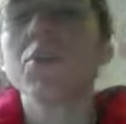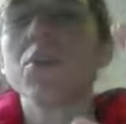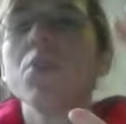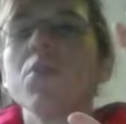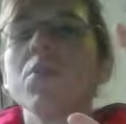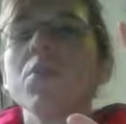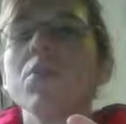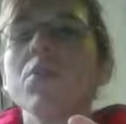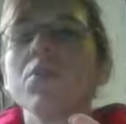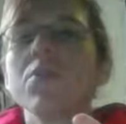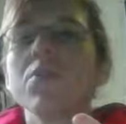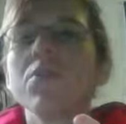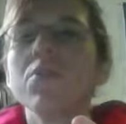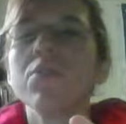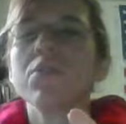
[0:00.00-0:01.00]
you
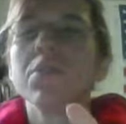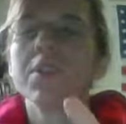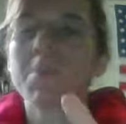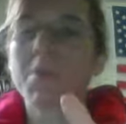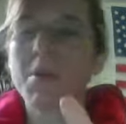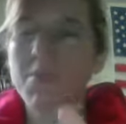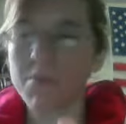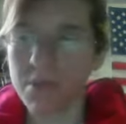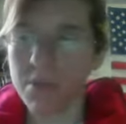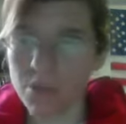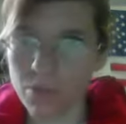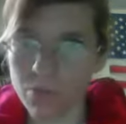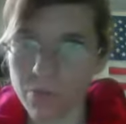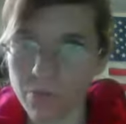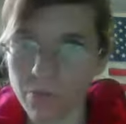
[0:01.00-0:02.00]
use the
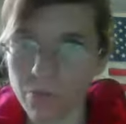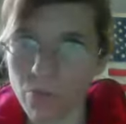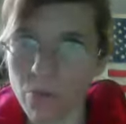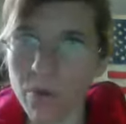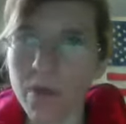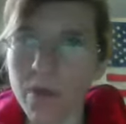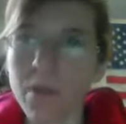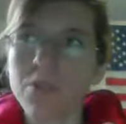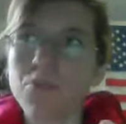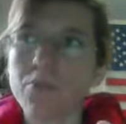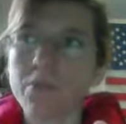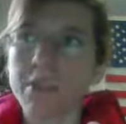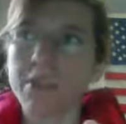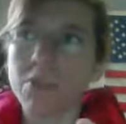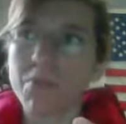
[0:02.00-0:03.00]
preposition for
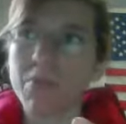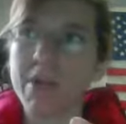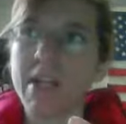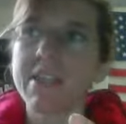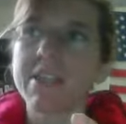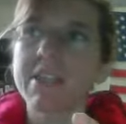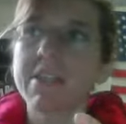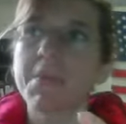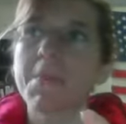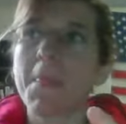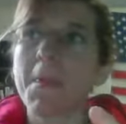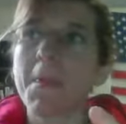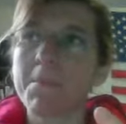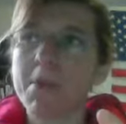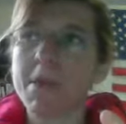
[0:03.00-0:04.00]
to express
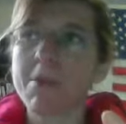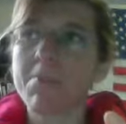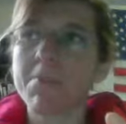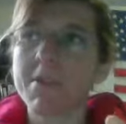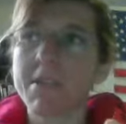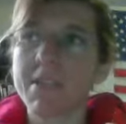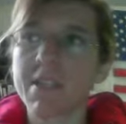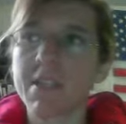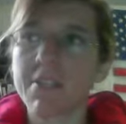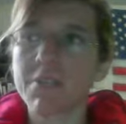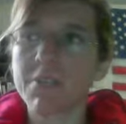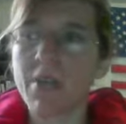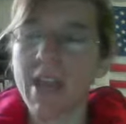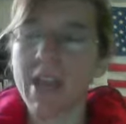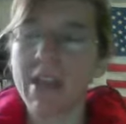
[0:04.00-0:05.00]
purpose, and if
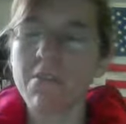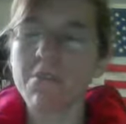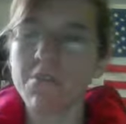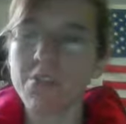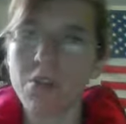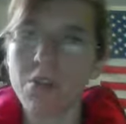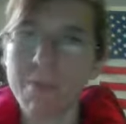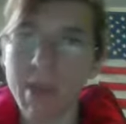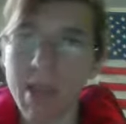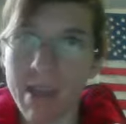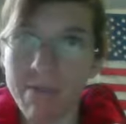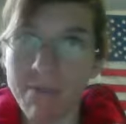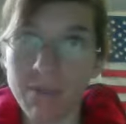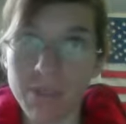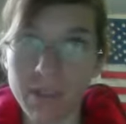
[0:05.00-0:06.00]
you add a verb
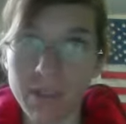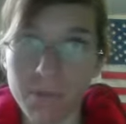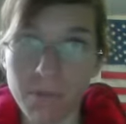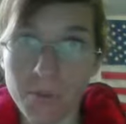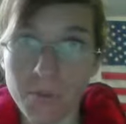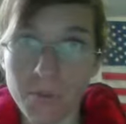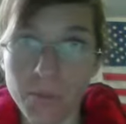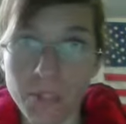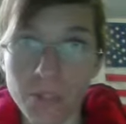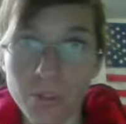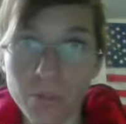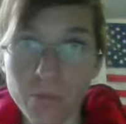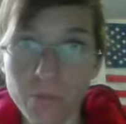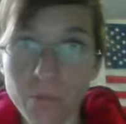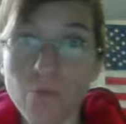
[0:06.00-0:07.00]
after the
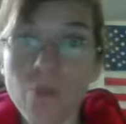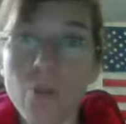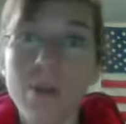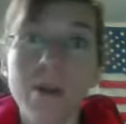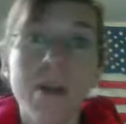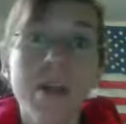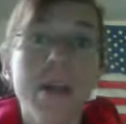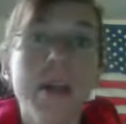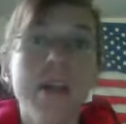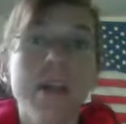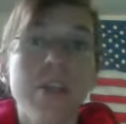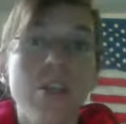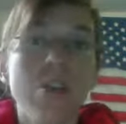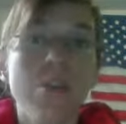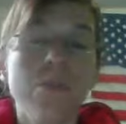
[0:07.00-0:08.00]
preposition for,
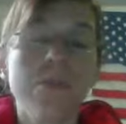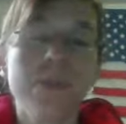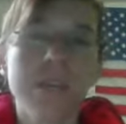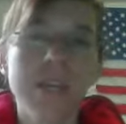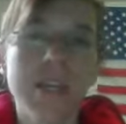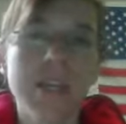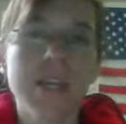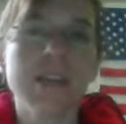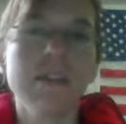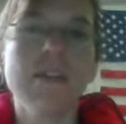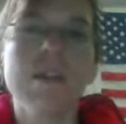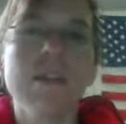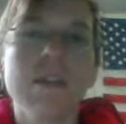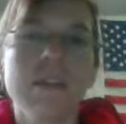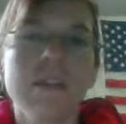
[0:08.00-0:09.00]
you need
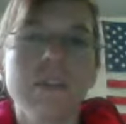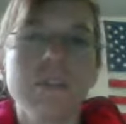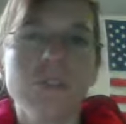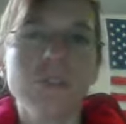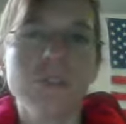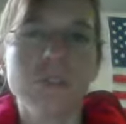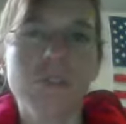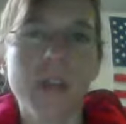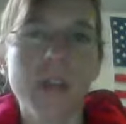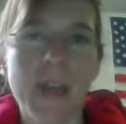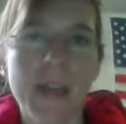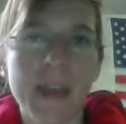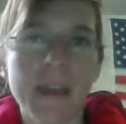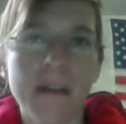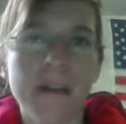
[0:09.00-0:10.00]
to
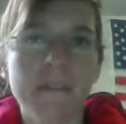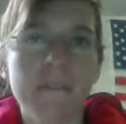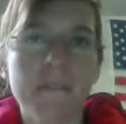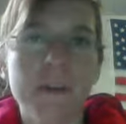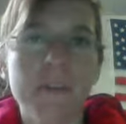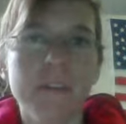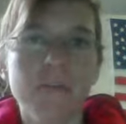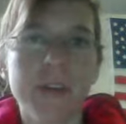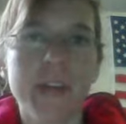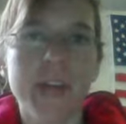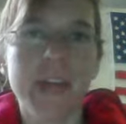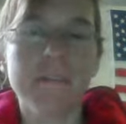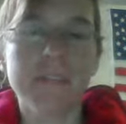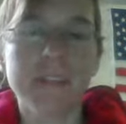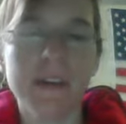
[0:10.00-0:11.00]
have
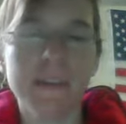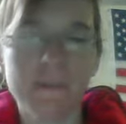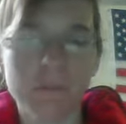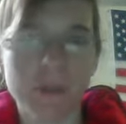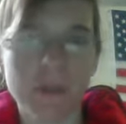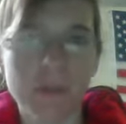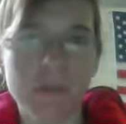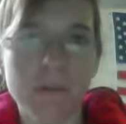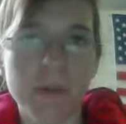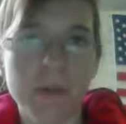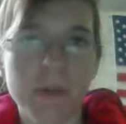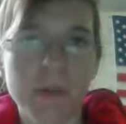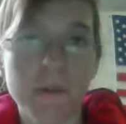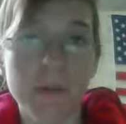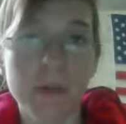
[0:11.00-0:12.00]
that verb
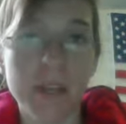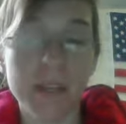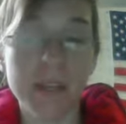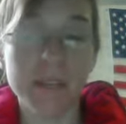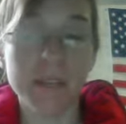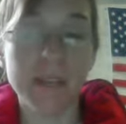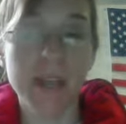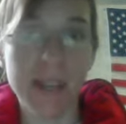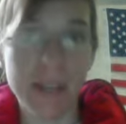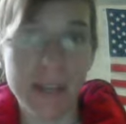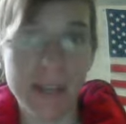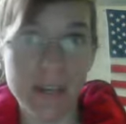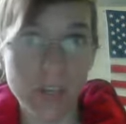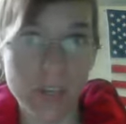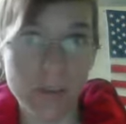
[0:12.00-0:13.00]
in its
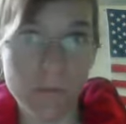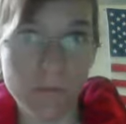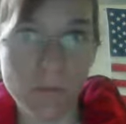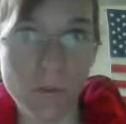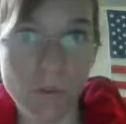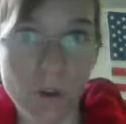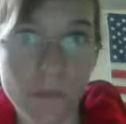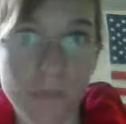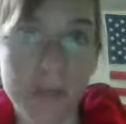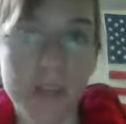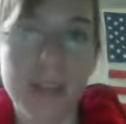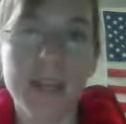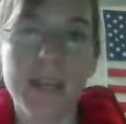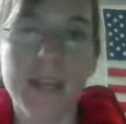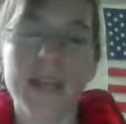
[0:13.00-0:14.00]
ing form,
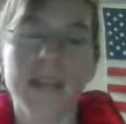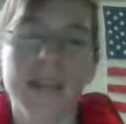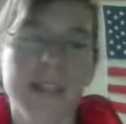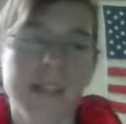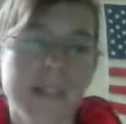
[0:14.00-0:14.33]
in